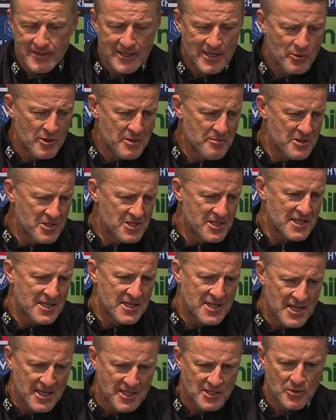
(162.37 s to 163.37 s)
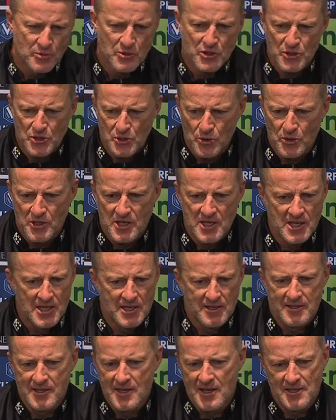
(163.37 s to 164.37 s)
You know, we're missing kicks that we should
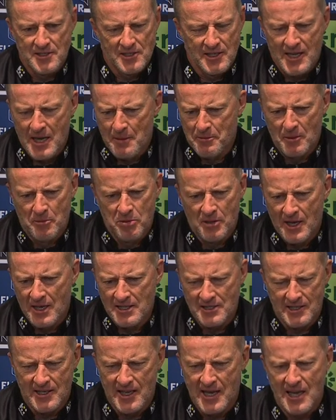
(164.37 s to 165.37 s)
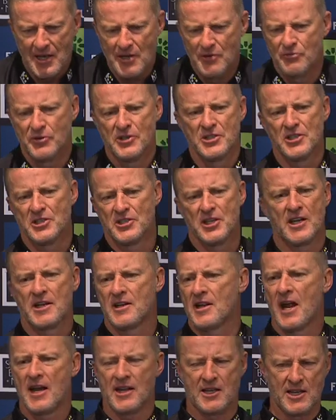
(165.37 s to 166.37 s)
kick. You know, there's a couple of plays today, if we just
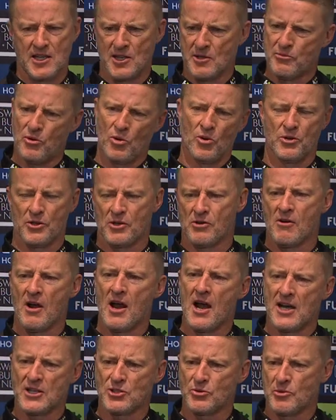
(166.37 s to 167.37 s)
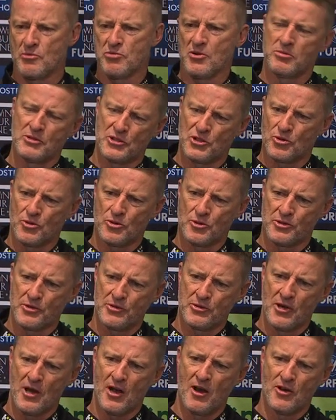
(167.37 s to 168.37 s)
had to kick the ball to grass, we'd probably score
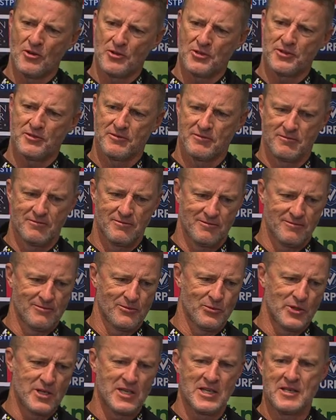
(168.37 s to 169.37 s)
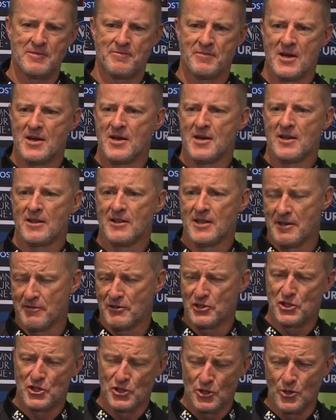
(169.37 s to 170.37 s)
2 goals. We leave
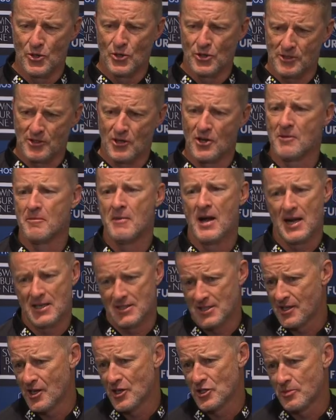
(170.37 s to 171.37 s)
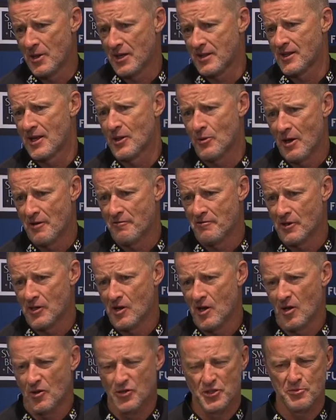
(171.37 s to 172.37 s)
it short, guy marks it, goes back the other way for a
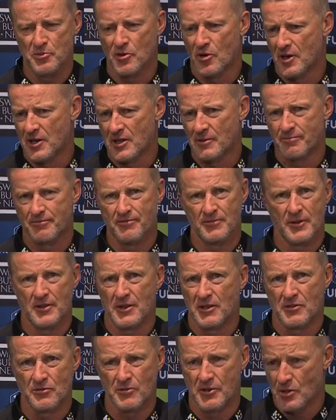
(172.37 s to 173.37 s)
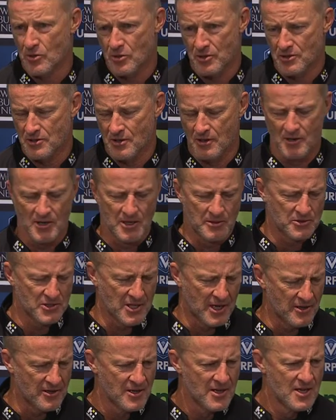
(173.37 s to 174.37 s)
goal just prior to, I think, 3/4 time.
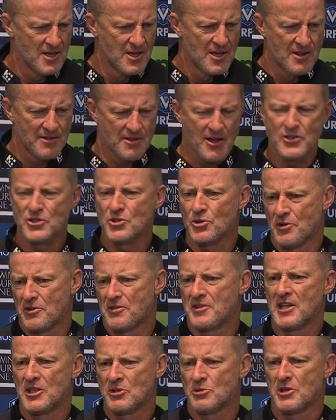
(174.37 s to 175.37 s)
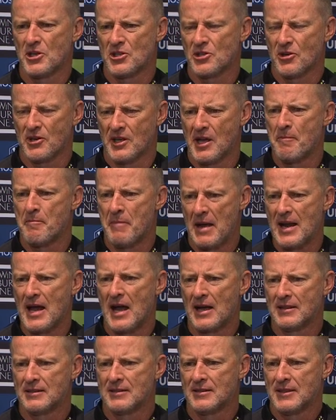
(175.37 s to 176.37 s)
So those sort of things, we've just got to get better.
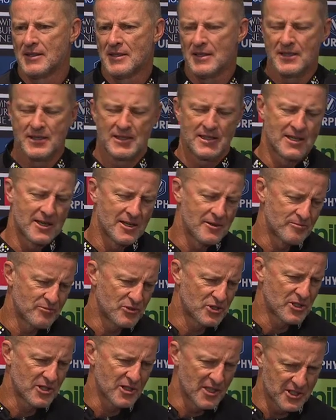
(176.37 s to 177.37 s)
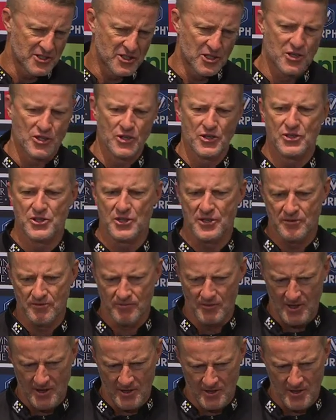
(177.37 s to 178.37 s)
You know, skill
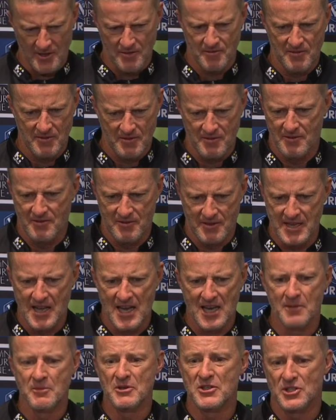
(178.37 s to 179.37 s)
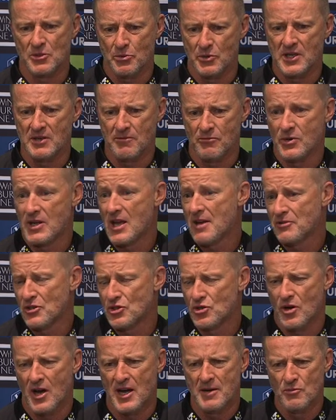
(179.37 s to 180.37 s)
execution, the elements that we have to
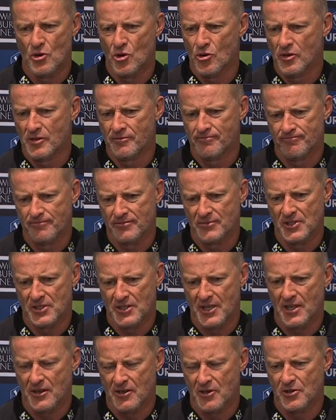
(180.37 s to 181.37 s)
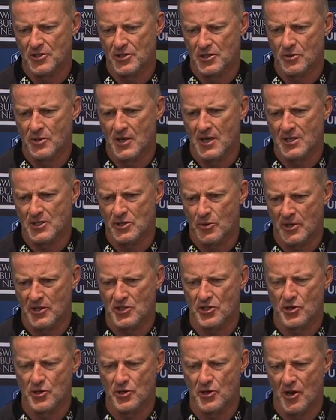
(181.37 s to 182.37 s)
train more and just get our guys to
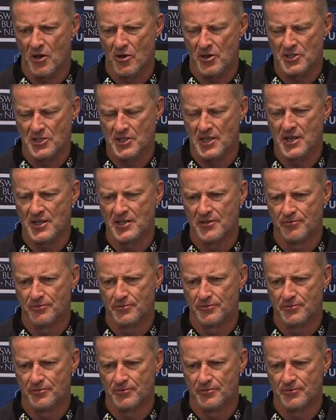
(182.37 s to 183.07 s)
execute at a higher standard.